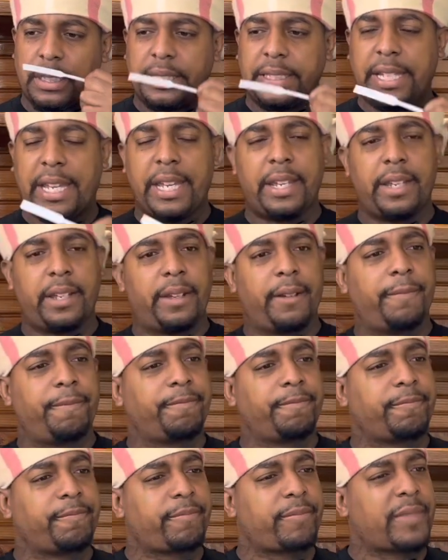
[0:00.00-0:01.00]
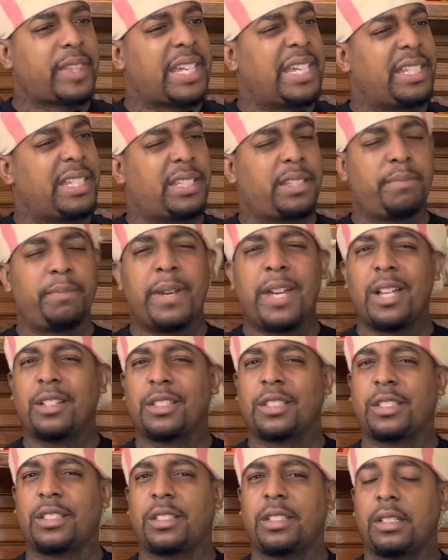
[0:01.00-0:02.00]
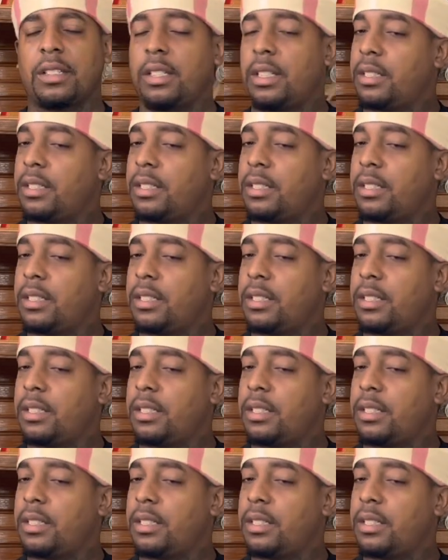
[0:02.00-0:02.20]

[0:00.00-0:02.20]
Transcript: damn, it smells